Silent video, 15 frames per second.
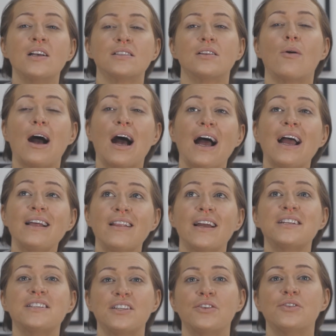So I
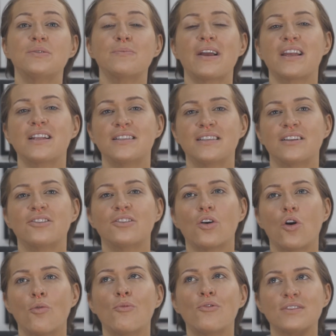like to use my
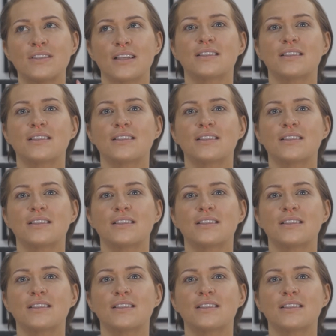concealer almost